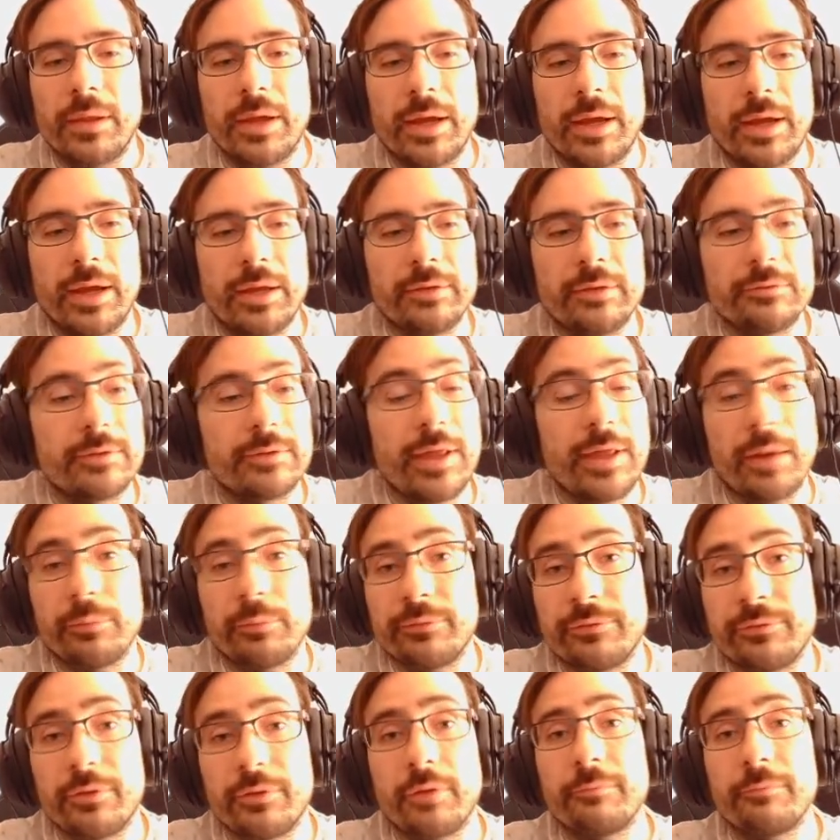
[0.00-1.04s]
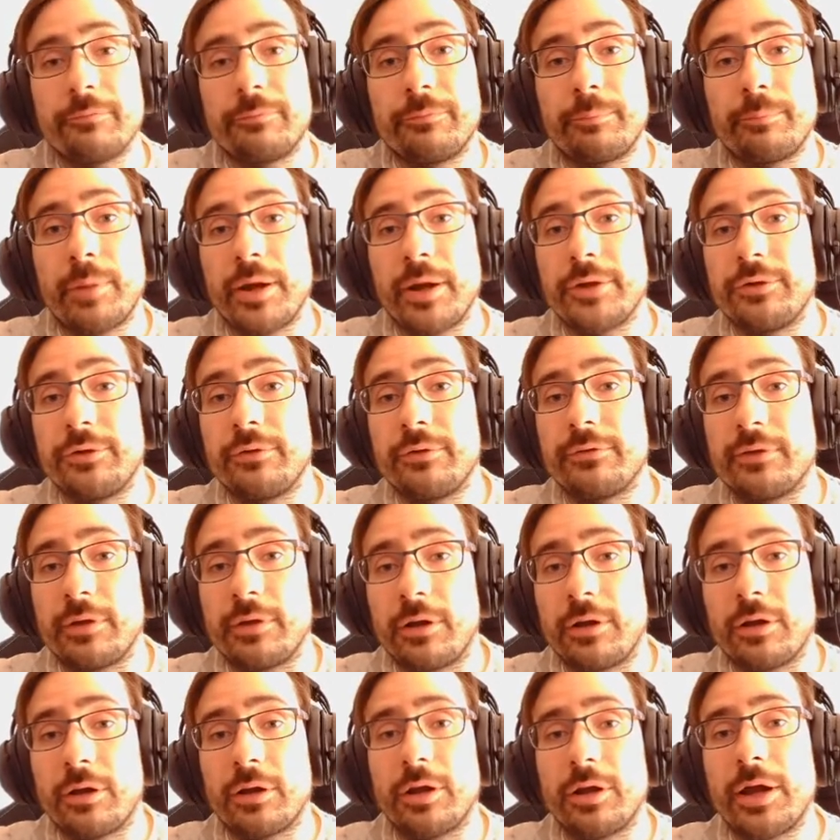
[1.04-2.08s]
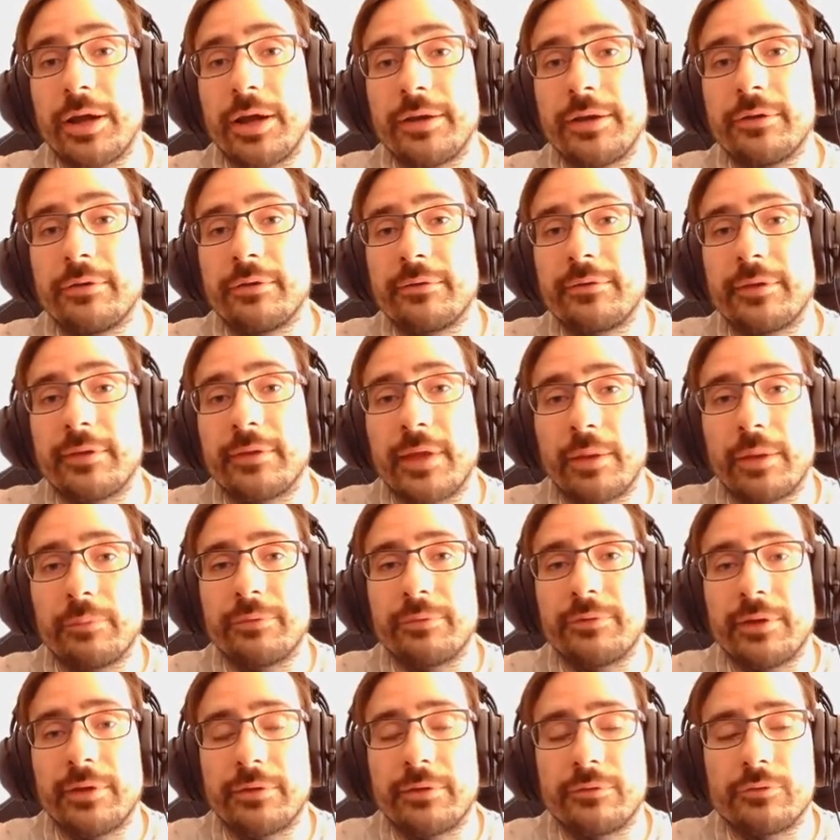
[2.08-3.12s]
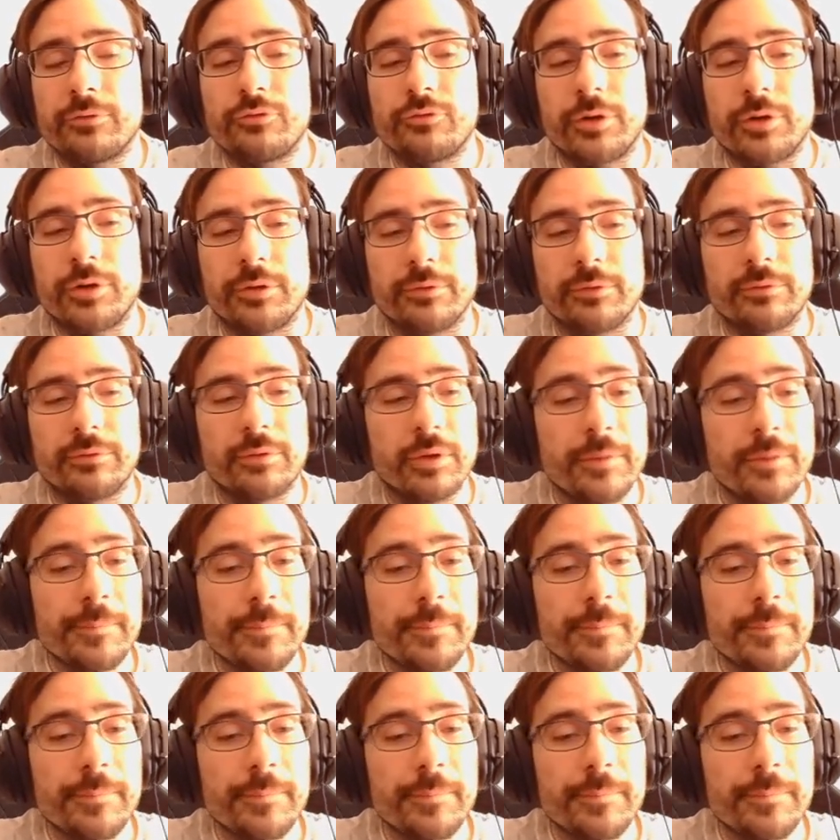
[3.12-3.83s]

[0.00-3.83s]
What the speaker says: and that was done by using gliders that were set for triggers.